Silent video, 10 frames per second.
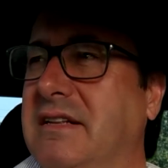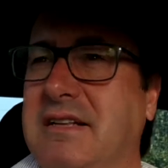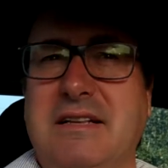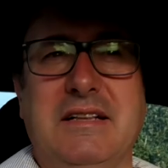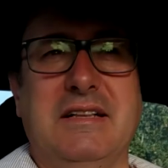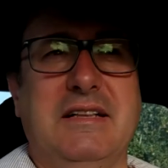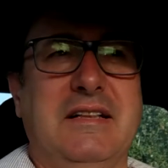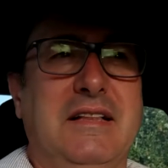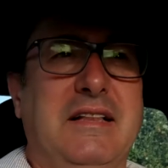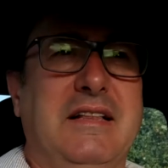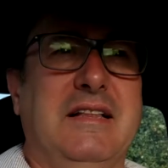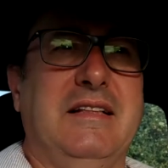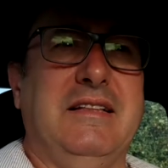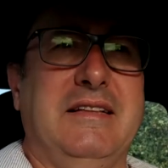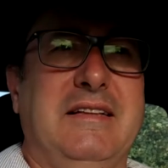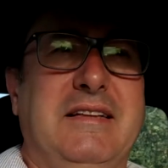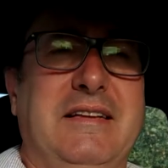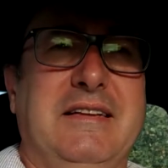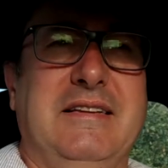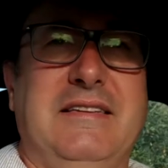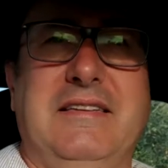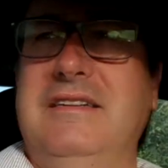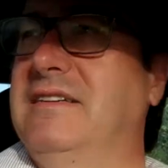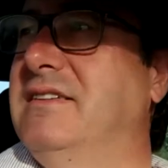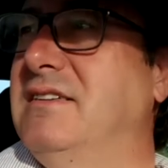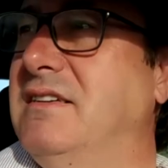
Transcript: Nobody speaks.